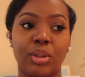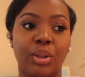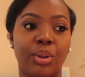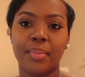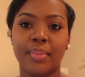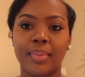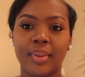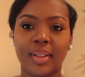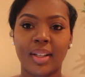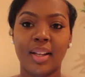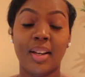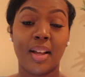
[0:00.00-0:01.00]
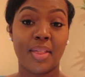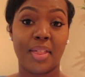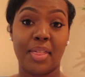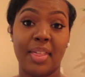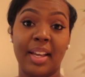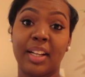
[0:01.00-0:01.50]
So
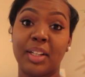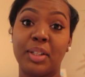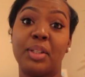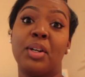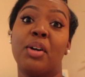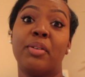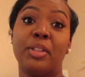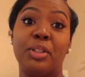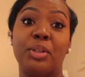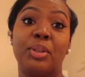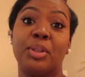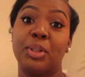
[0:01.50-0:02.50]
another thing that I encourage you